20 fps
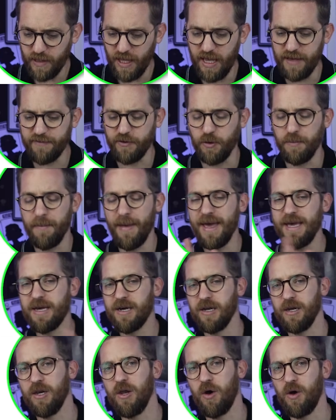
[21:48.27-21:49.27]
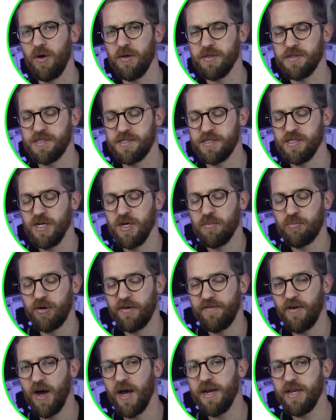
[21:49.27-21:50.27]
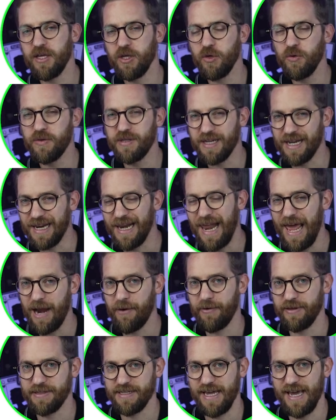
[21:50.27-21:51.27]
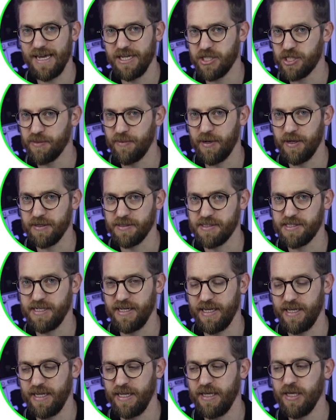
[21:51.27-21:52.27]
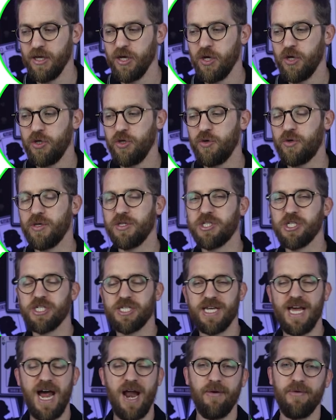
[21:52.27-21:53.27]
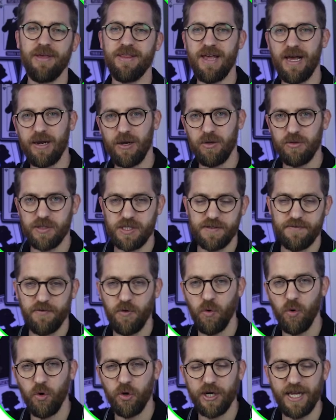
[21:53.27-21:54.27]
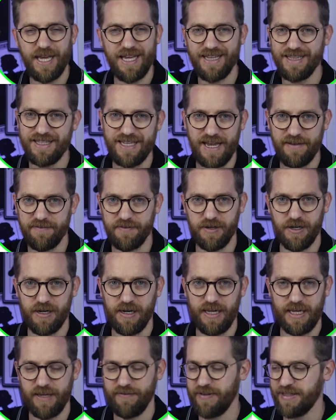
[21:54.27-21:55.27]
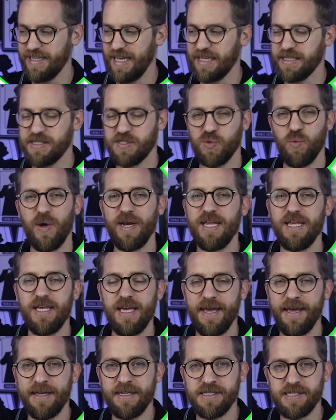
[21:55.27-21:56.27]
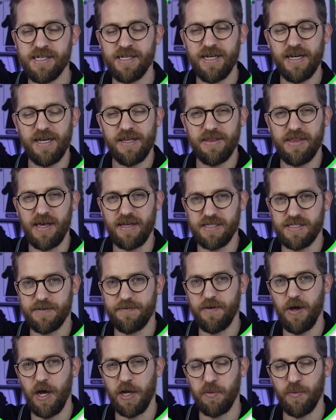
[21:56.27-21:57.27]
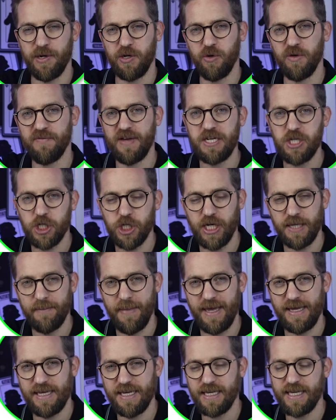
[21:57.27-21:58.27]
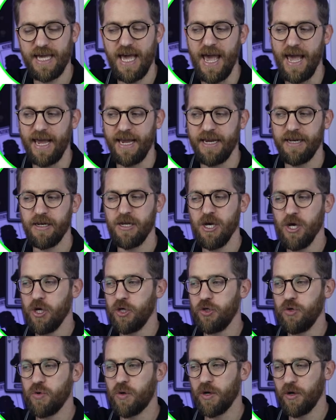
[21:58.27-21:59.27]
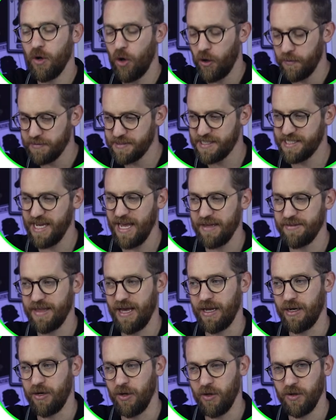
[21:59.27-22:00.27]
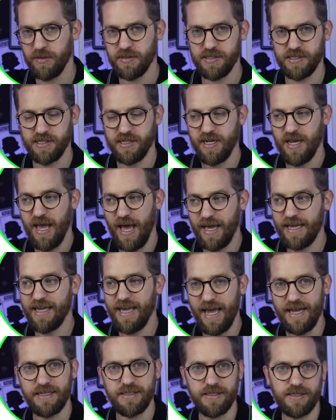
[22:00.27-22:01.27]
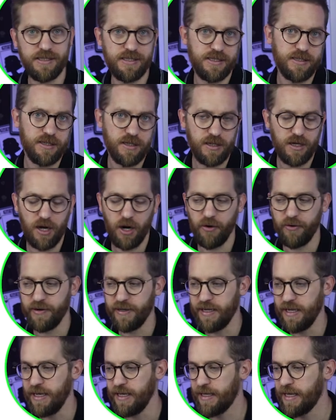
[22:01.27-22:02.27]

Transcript: if you make a loss, providing you declare it to HMRC, you can just carry that loss forward indefinitely. If it takes 20 years, that's fine. When you eventually make a gain, you can offset that loss against current year